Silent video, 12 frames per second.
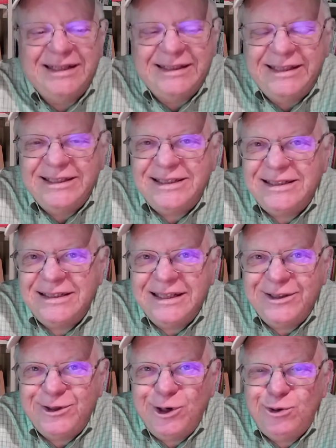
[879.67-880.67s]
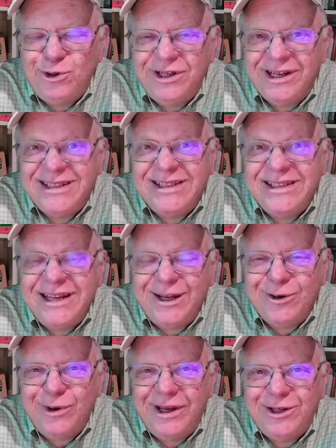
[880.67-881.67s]
And this notion
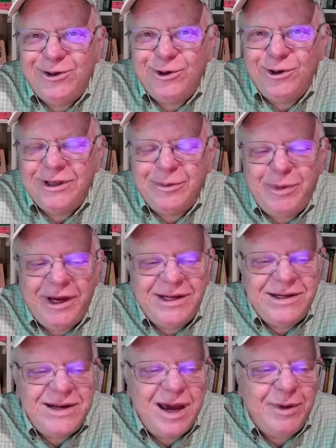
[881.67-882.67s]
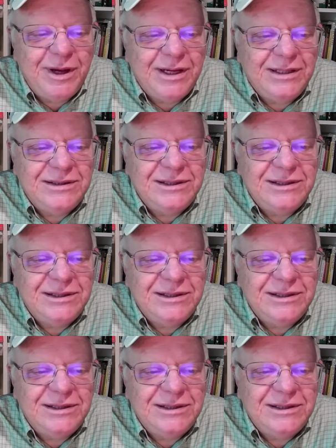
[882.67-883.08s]
accelerated during the pandemic,